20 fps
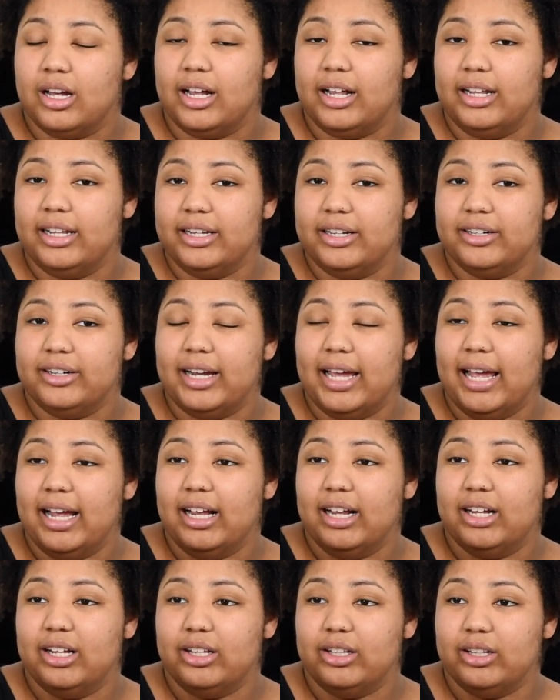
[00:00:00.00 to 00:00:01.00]
Glitter
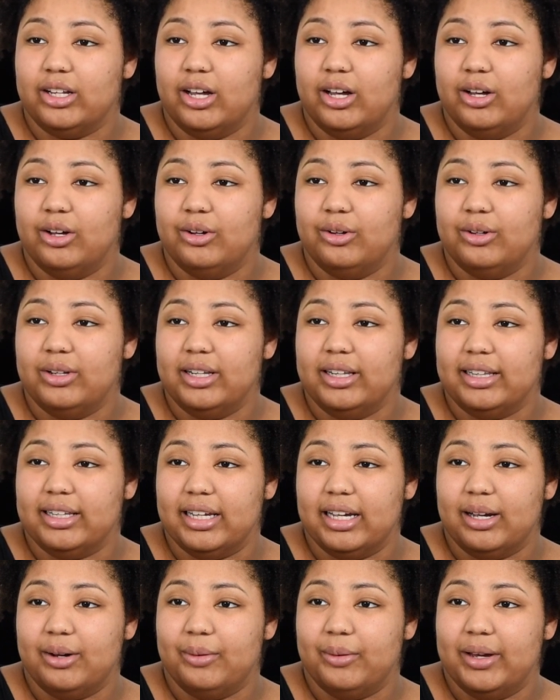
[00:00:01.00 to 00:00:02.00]
and Glow
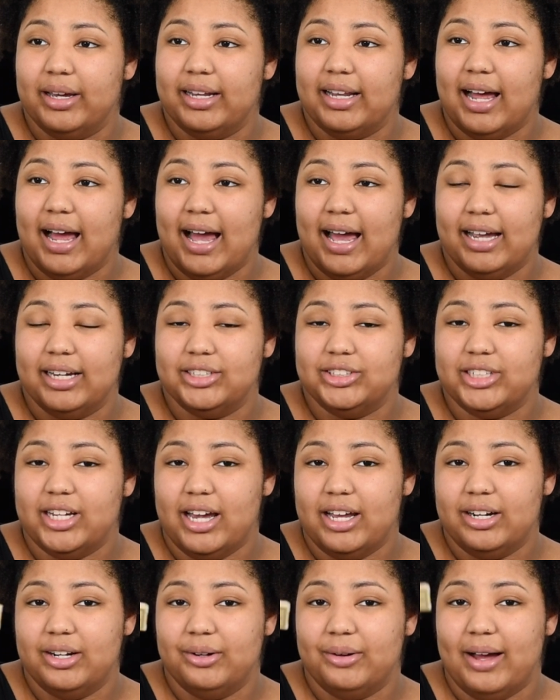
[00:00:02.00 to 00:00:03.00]
liquid
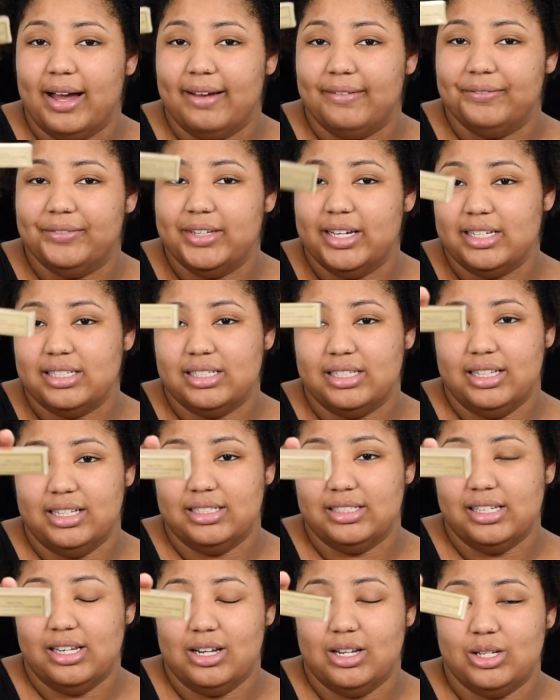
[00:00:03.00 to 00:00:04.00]
eyeshadow. I've tested
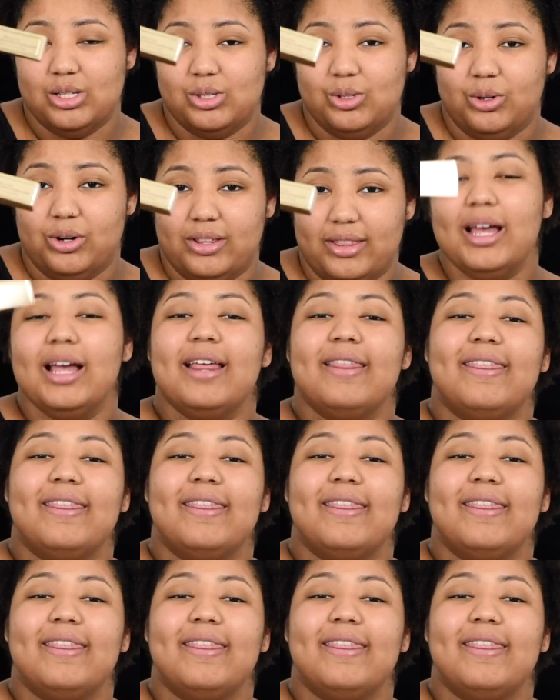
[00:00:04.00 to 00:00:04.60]
this in the store.